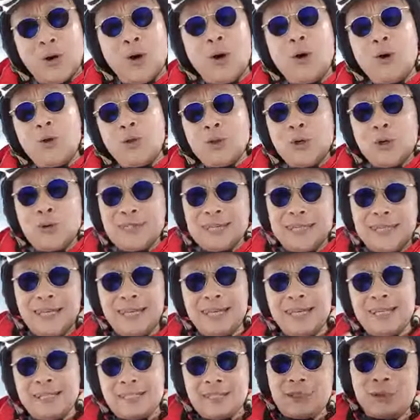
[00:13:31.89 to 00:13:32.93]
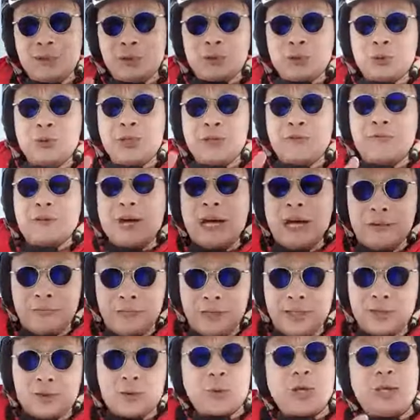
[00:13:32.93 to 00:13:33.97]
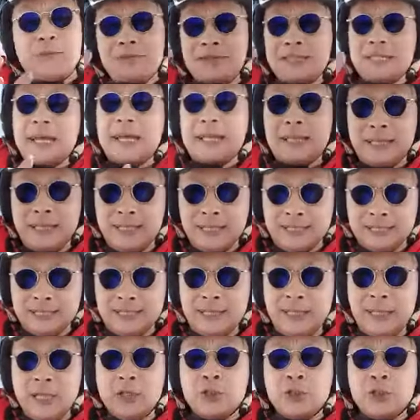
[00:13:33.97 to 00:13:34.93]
all those years into 3 to 5 years or even 10 years